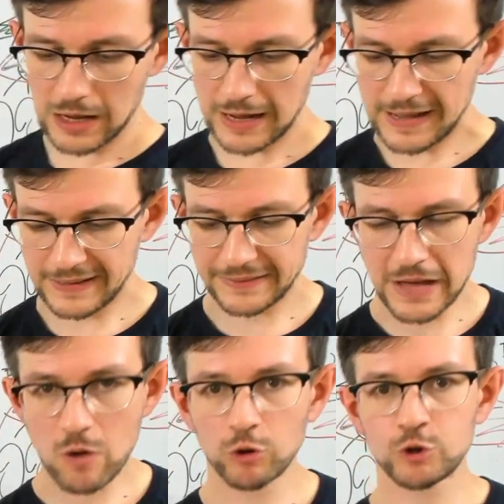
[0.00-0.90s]
And
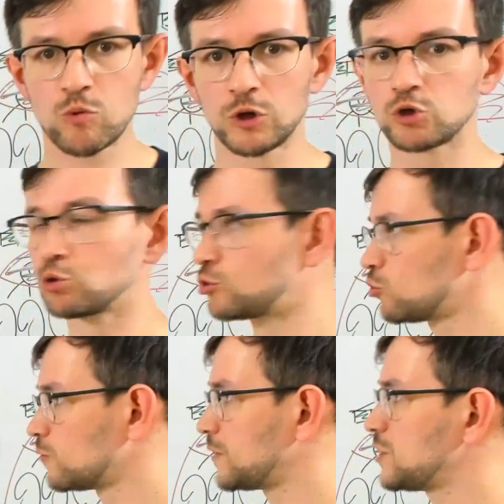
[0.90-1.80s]
now what you want to
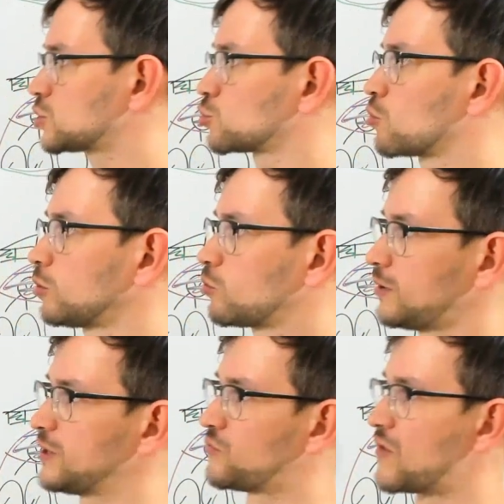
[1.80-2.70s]
do is to
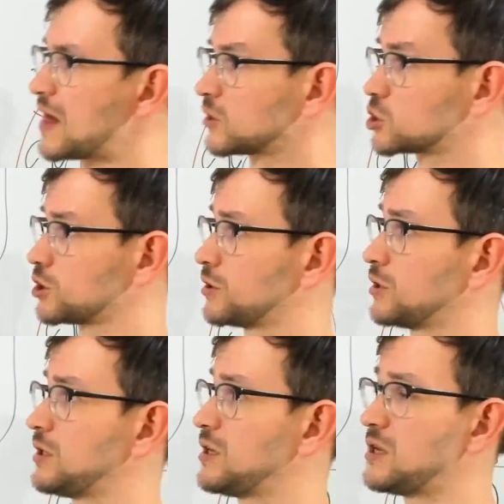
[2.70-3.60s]
calculate
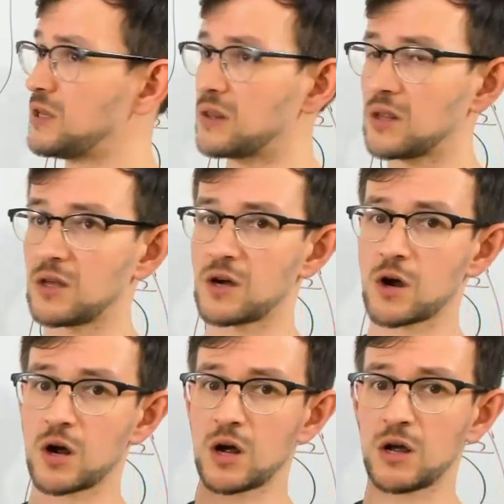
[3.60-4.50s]
function in
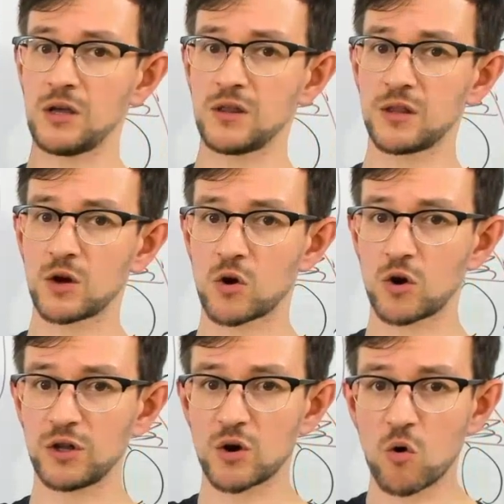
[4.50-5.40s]

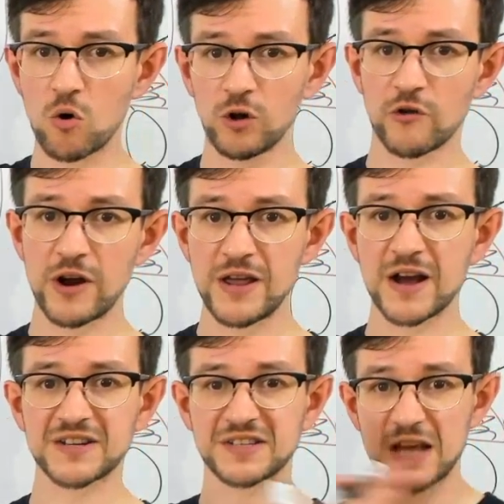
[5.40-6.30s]
all array
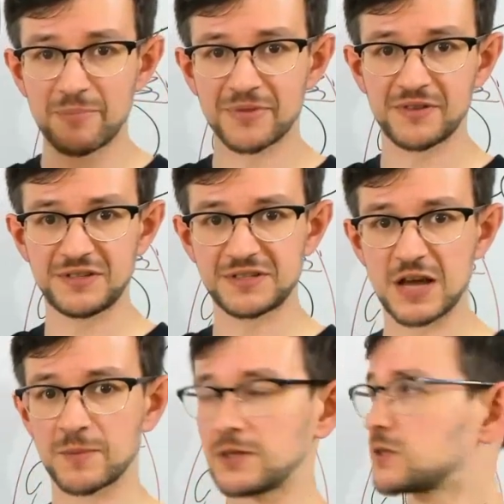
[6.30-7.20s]
except this
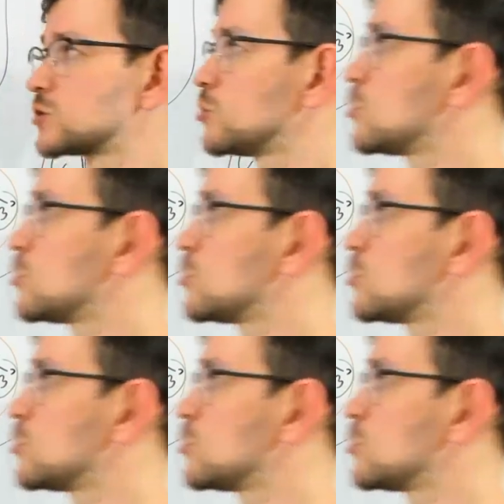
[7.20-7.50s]
segment. So you